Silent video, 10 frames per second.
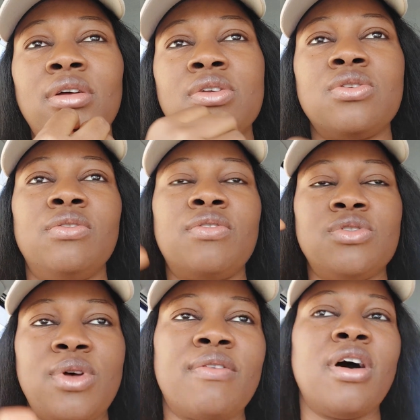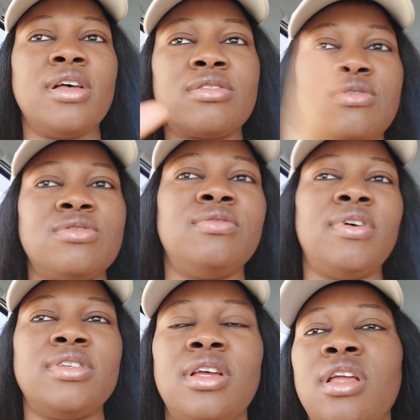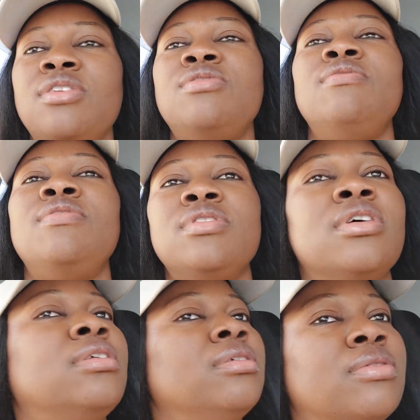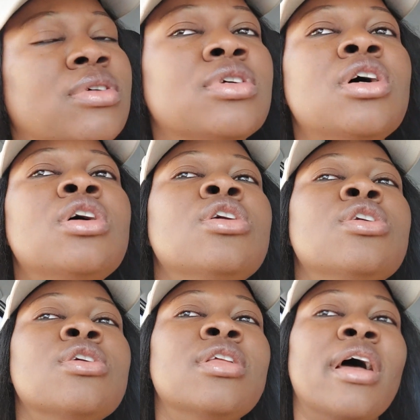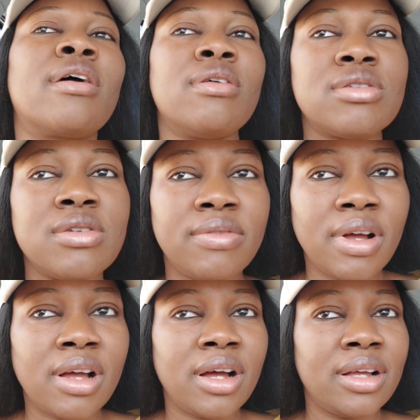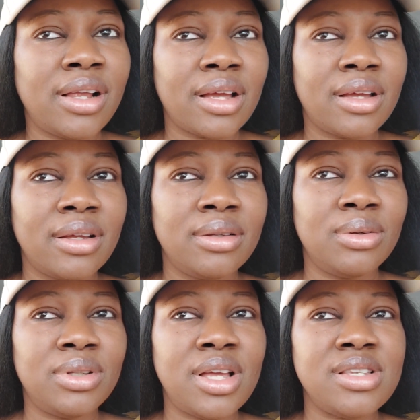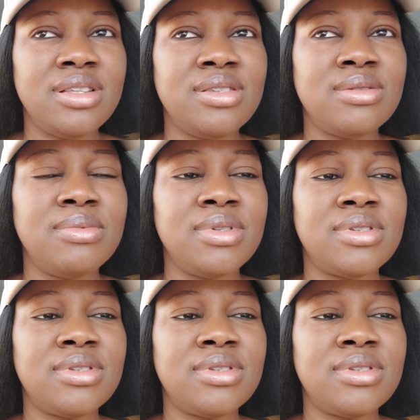so of course we have cars, crossovers and SUVs, and of course like crossover car, like the one that's a little bit